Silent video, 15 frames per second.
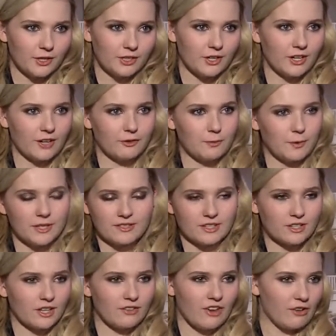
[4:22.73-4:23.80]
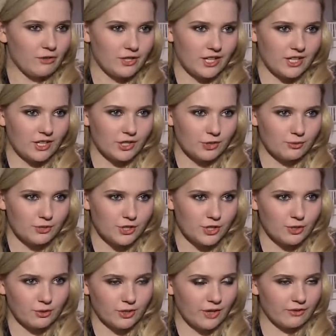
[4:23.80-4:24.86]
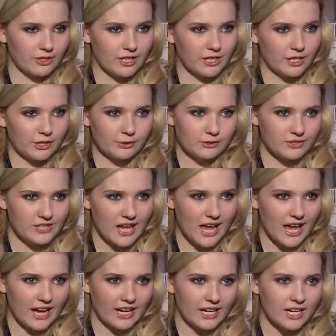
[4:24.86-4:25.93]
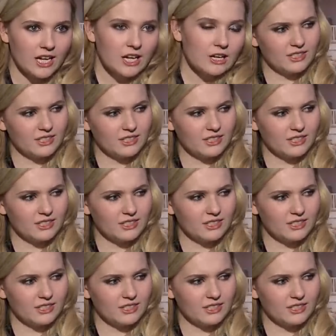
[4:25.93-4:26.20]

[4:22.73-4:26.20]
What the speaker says: and not everybody's going to love everything that you do or everything that you say.